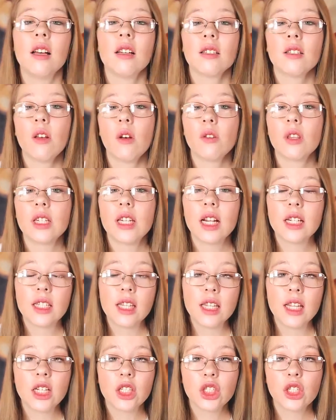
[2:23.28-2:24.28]
So the next
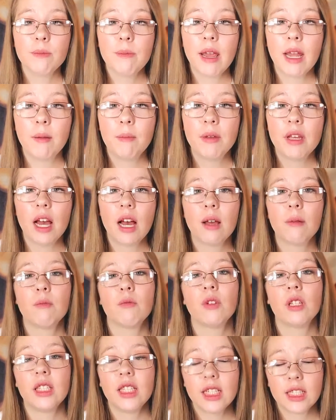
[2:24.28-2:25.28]
thing that she made me, I'm
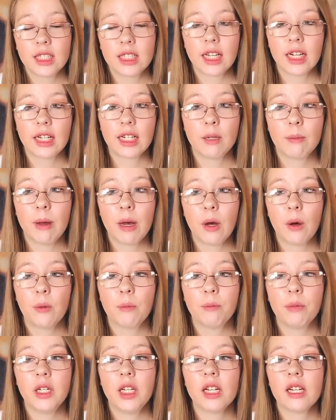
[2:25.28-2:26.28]
really excited about
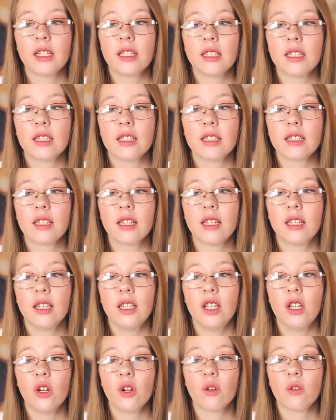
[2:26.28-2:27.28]
because,
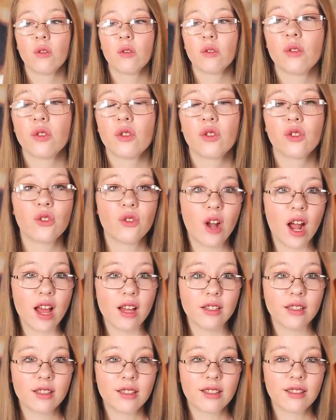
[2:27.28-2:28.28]
you know,
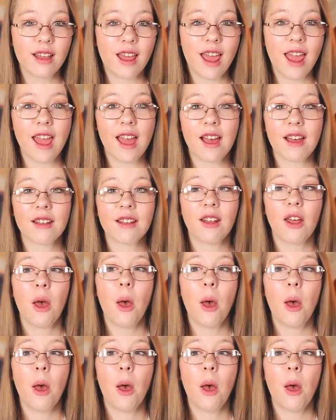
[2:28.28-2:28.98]
stress and